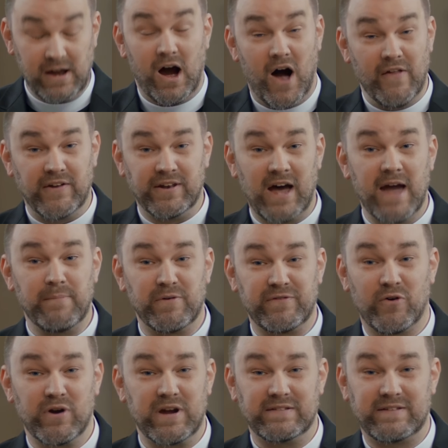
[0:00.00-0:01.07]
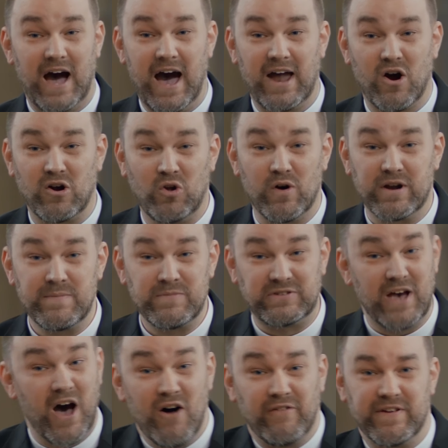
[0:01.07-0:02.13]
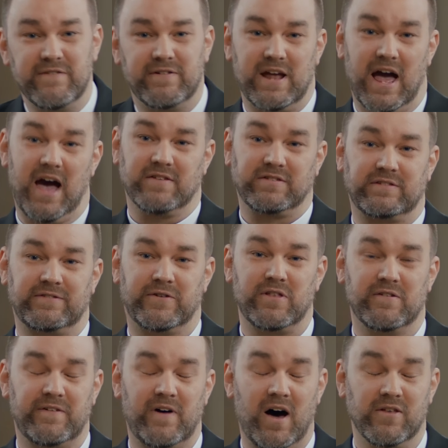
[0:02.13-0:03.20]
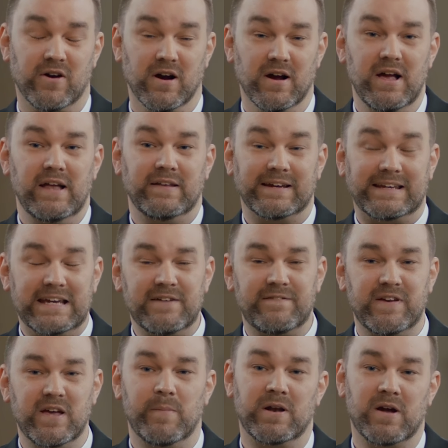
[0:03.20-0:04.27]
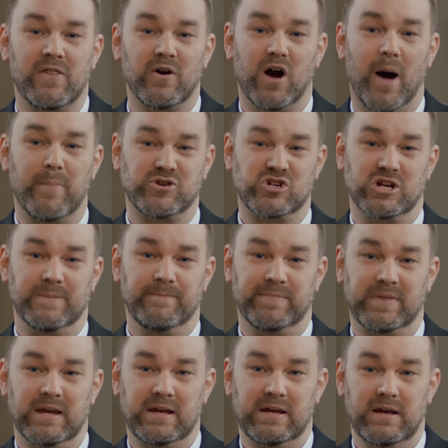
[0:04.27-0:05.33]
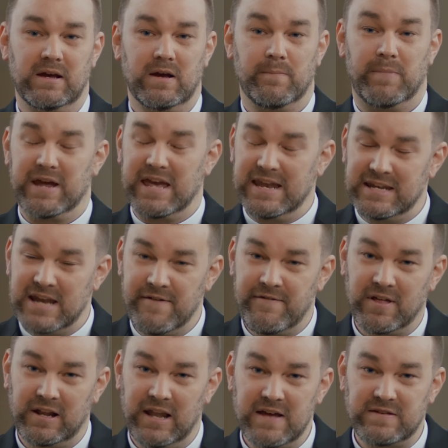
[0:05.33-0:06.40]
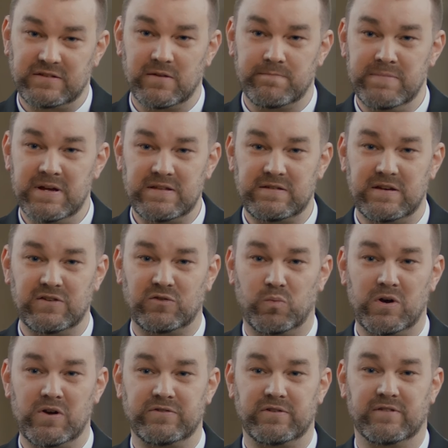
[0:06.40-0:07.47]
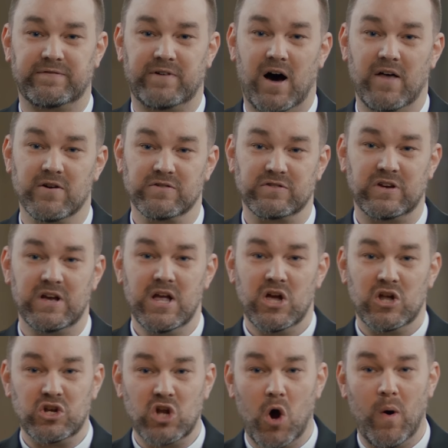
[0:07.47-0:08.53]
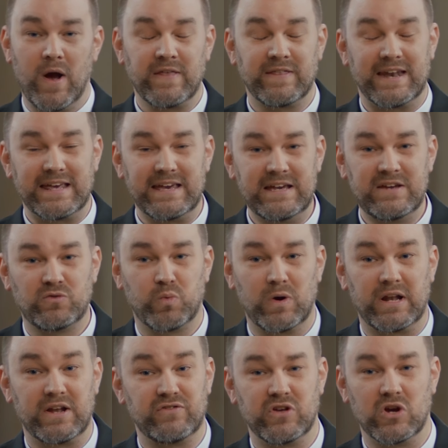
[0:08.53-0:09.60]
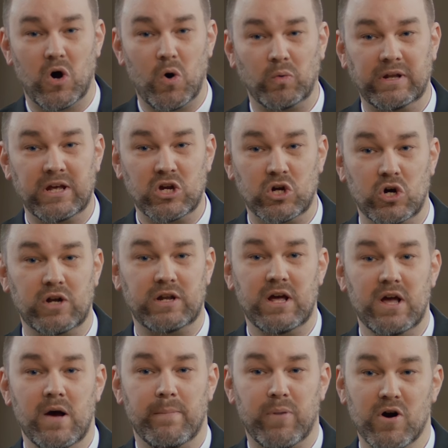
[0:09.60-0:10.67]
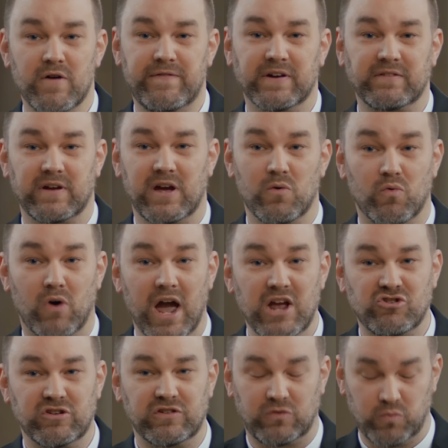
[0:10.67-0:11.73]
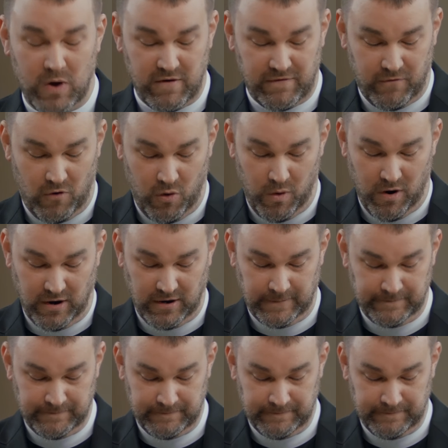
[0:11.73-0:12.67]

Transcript: On the night before he died, our Lord himself even asks for the Father to give him another option. But he nevertheless submits his will to the Father's, knowing that his will is the only good, perfect, and righteous way forward.